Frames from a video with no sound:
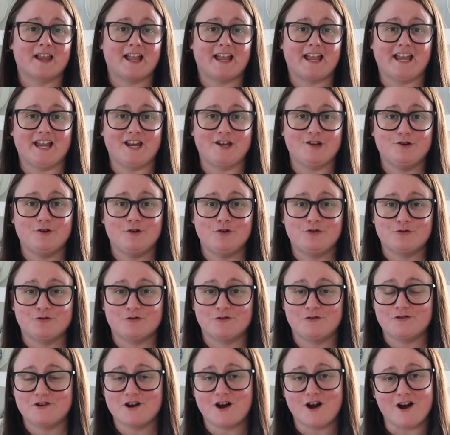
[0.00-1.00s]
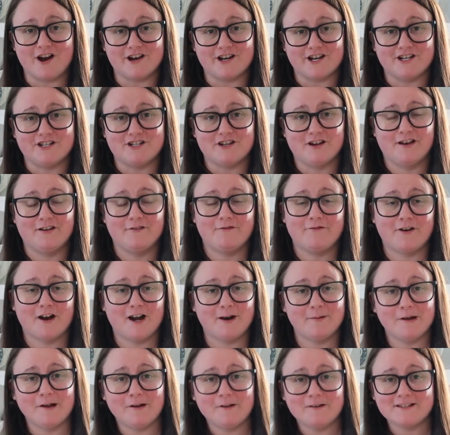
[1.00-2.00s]
a neutral cottage
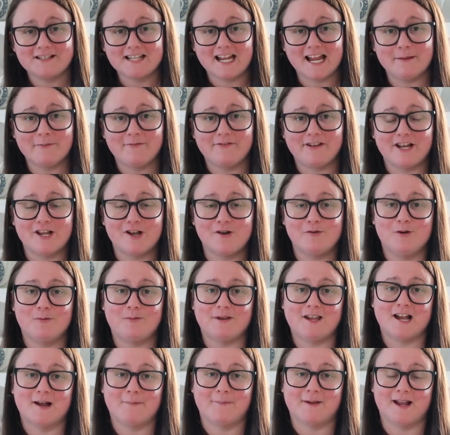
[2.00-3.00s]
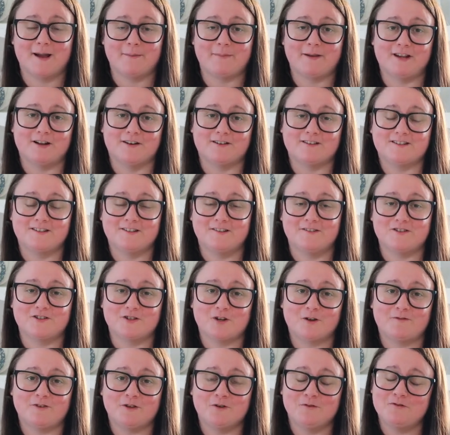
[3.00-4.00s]
farmhouse type video will be coming up here soon
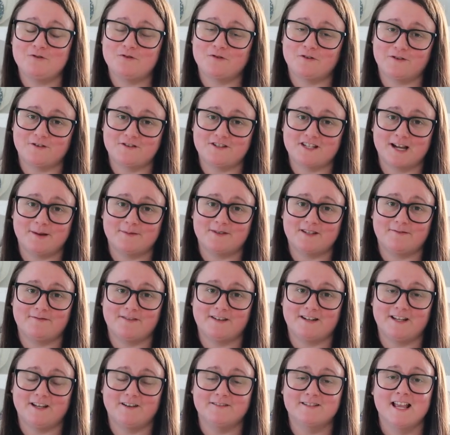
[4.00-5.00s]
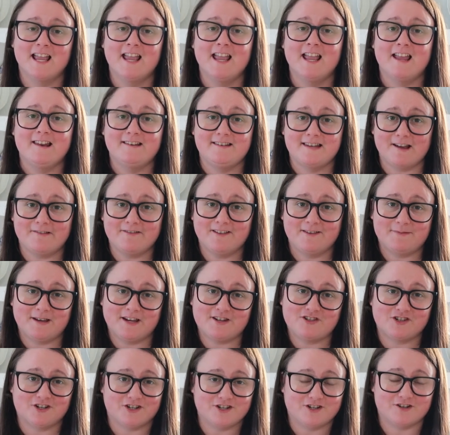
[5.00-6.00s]
so if you enjoy those types of videos definitely
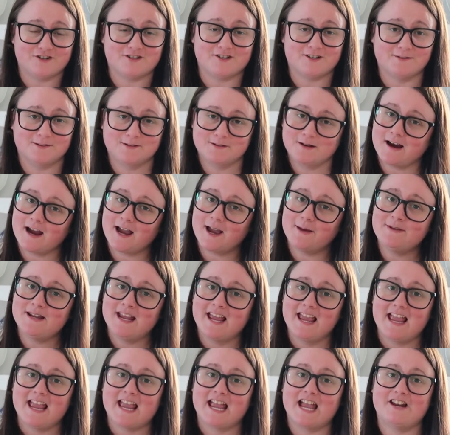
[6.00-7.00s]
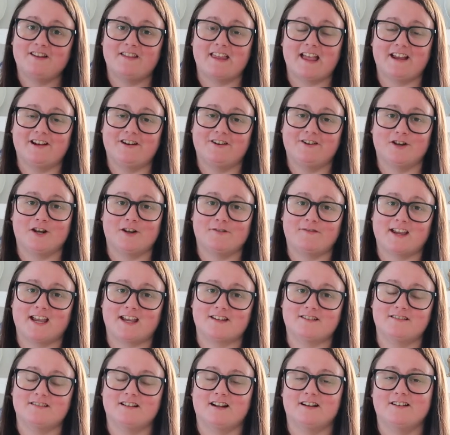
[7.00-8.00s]
make sure you're subscribed and that your
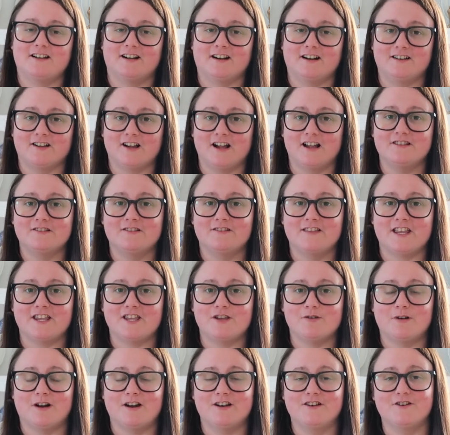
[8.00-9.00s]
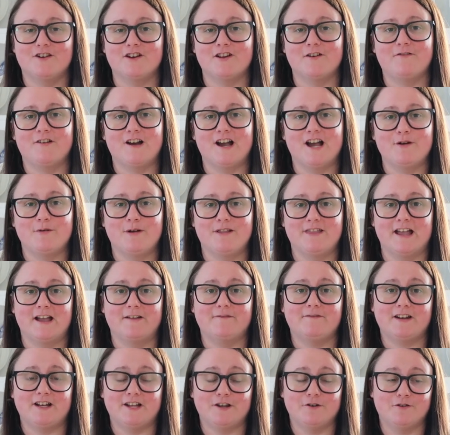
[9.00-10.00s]
notifications are turned on so that you are notified when
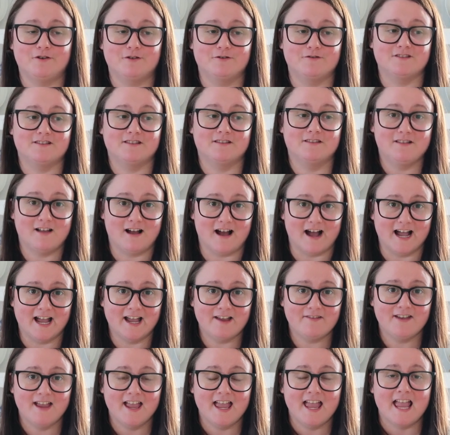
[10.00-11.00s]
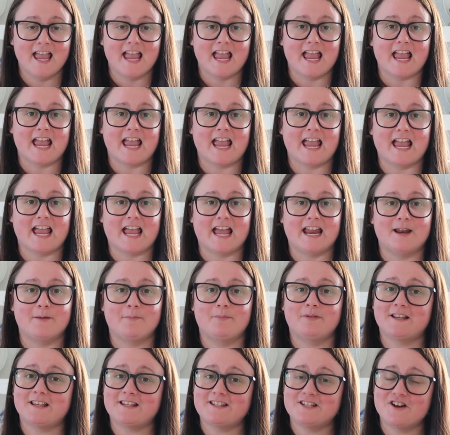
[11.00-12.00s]
that video goes live
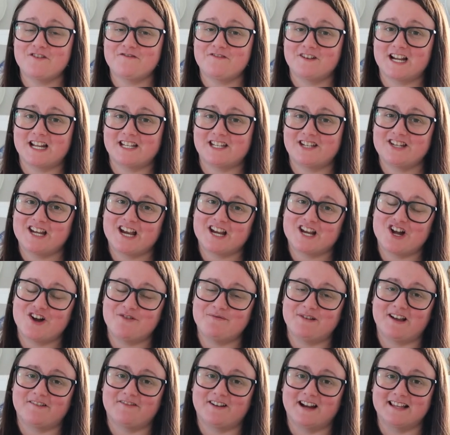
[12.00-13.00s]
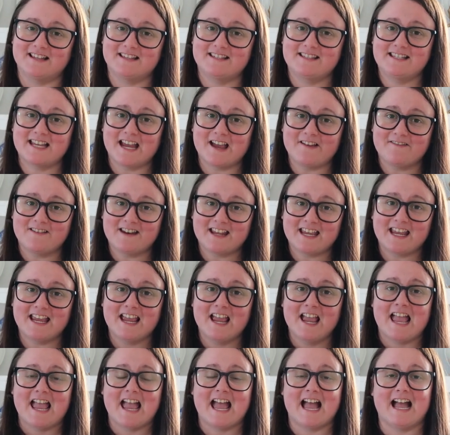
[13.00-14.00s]
and please don't forget to check out my friend
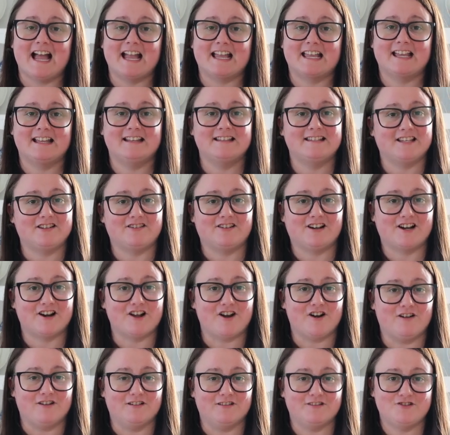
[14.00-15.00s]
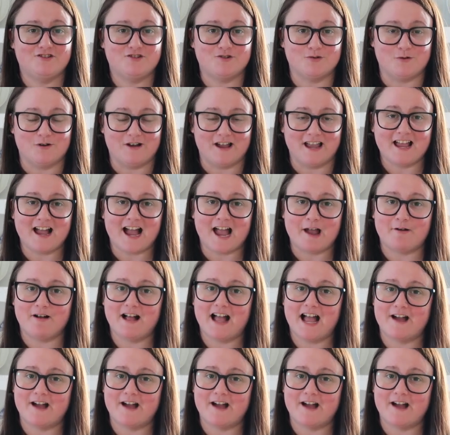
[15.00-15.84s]
Stephanie at Consider It All Joy I will